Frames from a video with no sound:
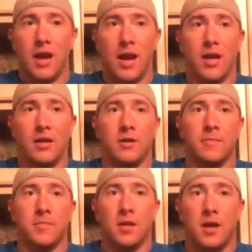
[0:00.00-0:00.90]
And
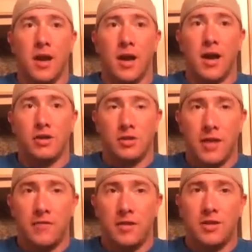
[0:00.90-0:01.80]
I should
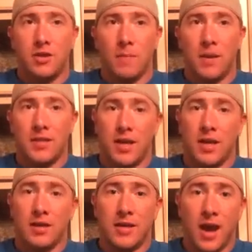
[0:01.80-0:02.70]
definitely start by
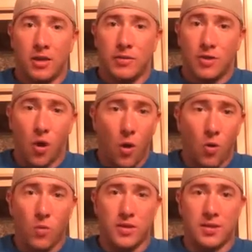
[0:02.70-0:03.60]
saying calories
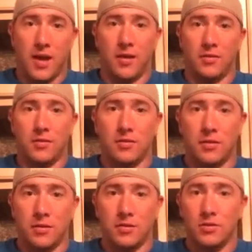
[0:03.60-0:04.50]
always count.
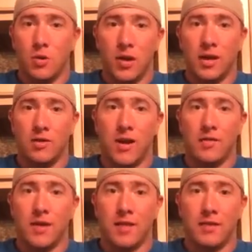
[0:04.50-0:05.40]
There's no getting
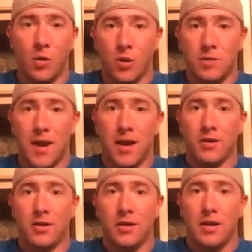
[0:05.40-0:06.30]
around that. They always
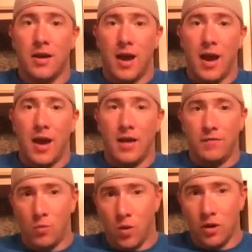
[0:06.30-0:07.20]
matter.
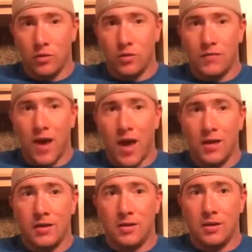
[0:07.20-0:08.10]
If you want to lose
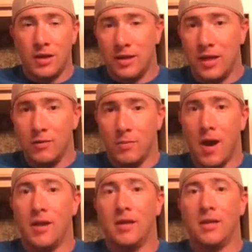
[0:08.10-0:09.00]
fat, you need to give your
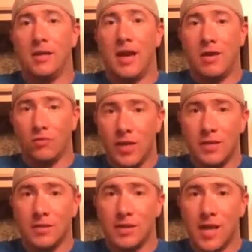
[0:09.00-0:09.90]
body a
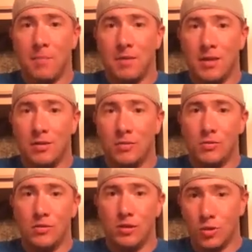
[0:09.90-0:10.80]
reason to tap
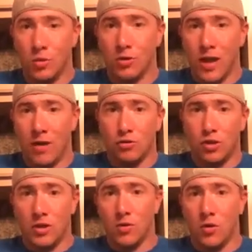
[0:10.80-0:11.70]
into the stored
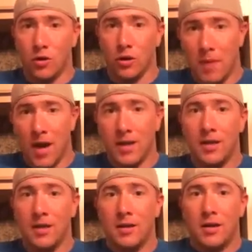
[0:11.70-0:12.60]
energy on your body,